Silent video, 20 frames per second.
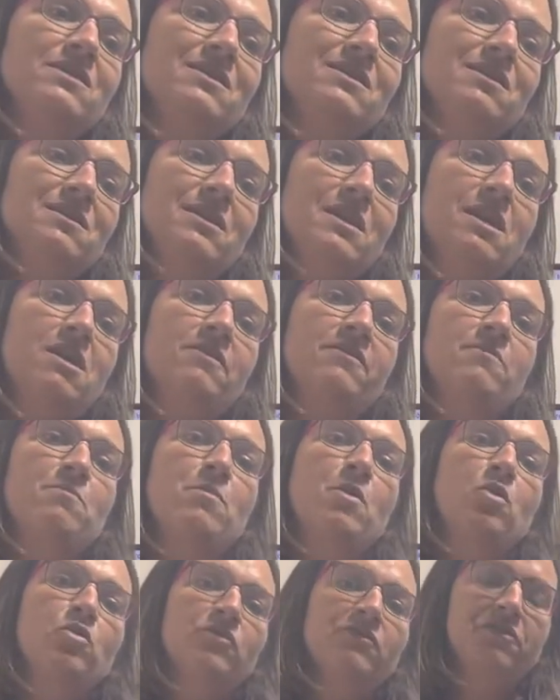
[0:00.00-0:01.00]
it as a
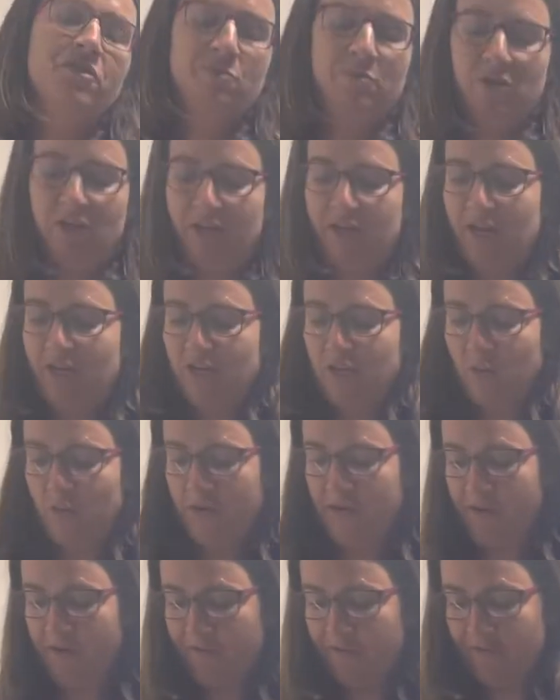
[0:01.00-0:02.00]
mode of communication
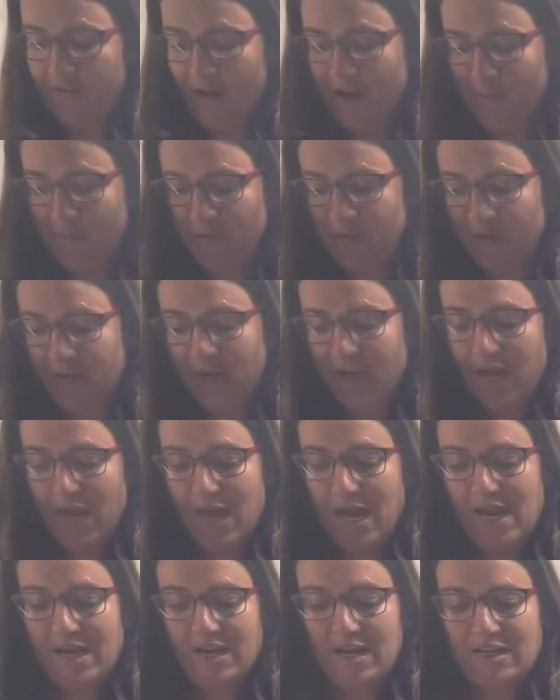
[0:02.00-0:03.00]
with her family,
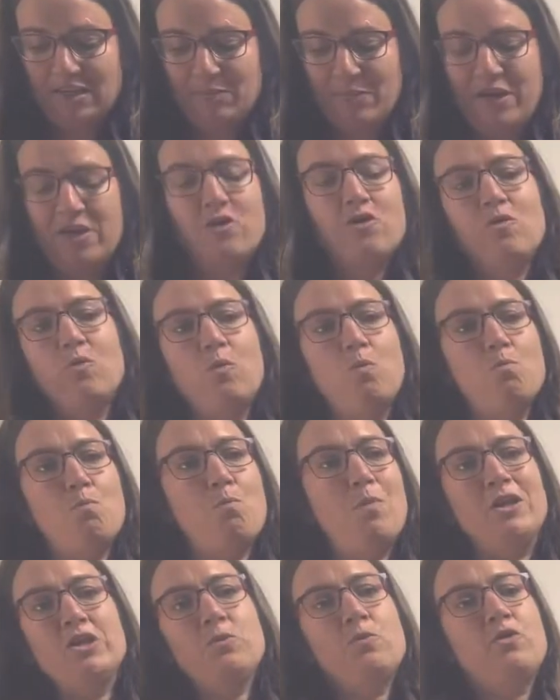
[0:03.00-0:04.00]
and it has made her
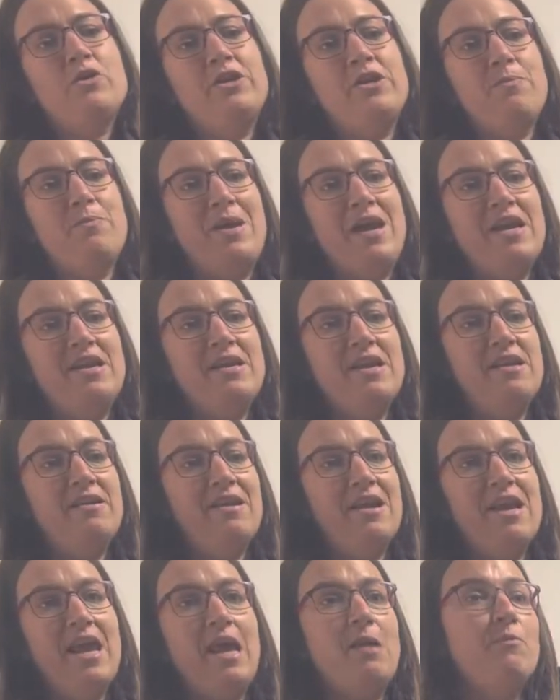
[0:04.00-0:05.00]
much more independent
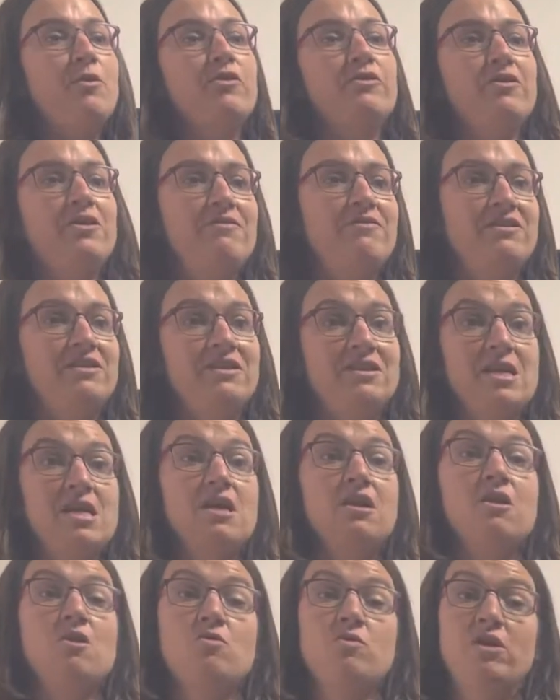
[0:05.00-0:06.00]
and able to even stay
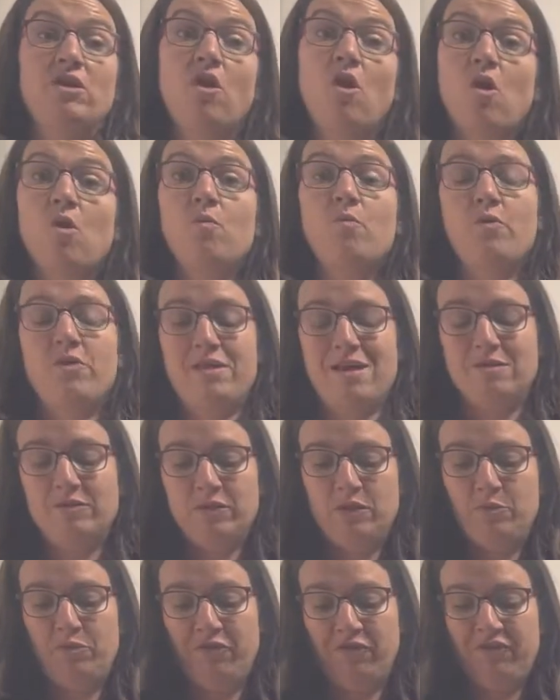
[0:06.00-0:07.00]
alone at home without
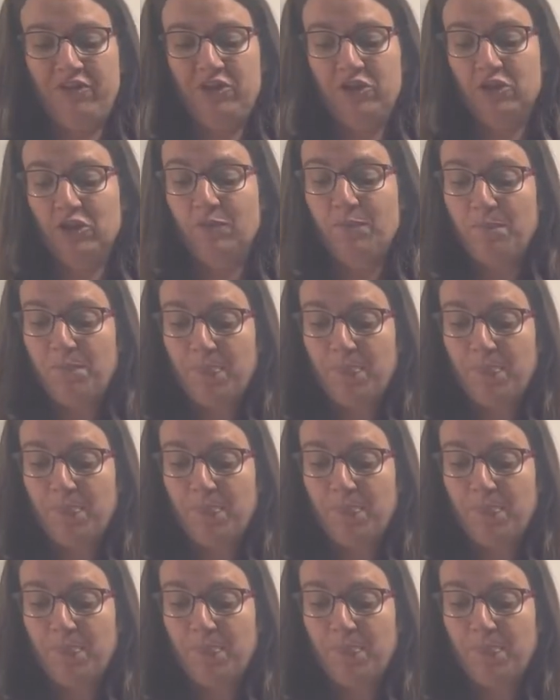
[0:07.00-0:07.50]
supervision.